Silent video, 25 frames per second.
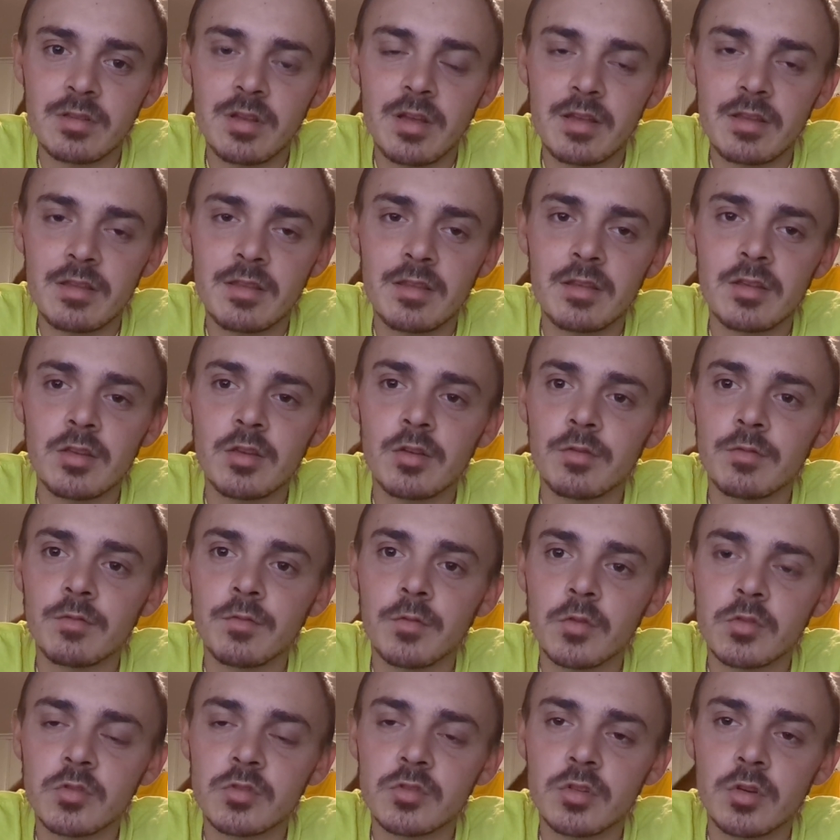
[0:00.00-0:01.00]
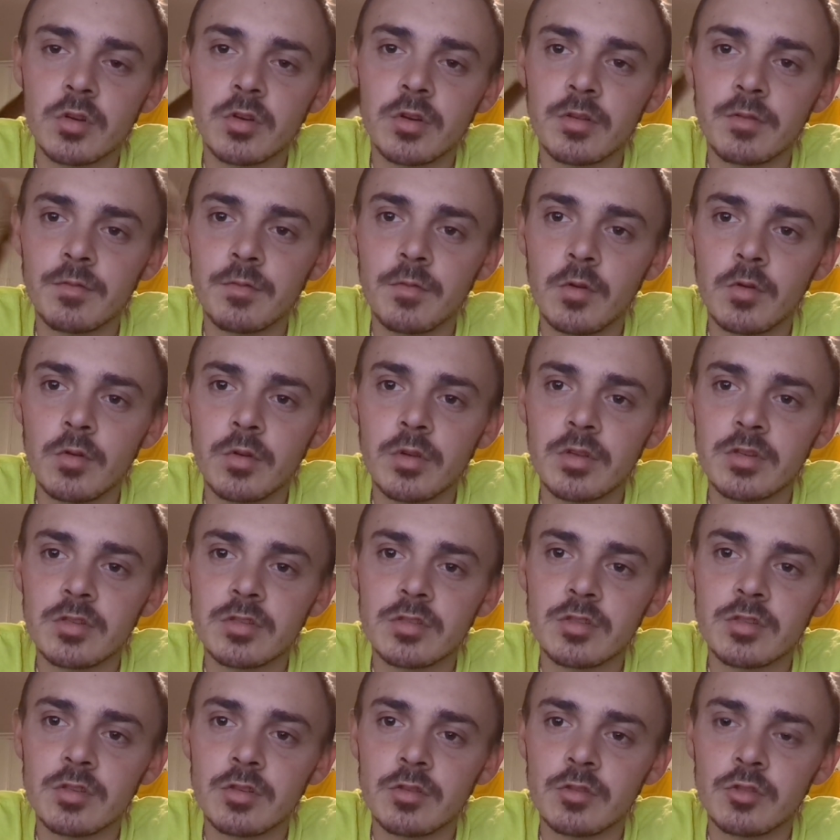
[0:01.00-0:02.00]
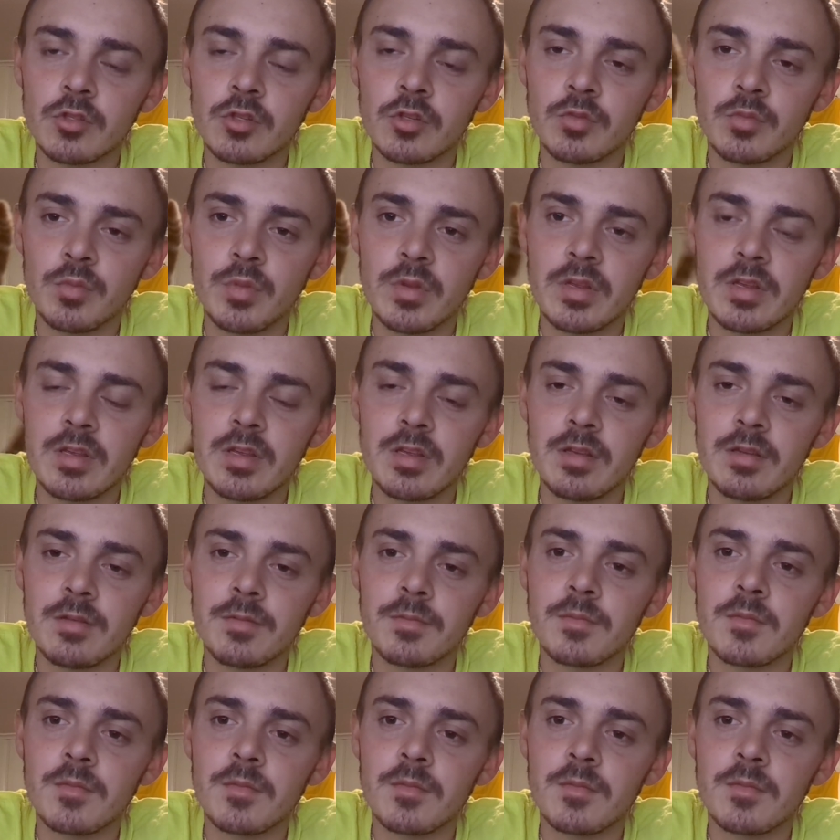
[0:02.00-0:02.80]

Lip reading: I think your first starting focus should be,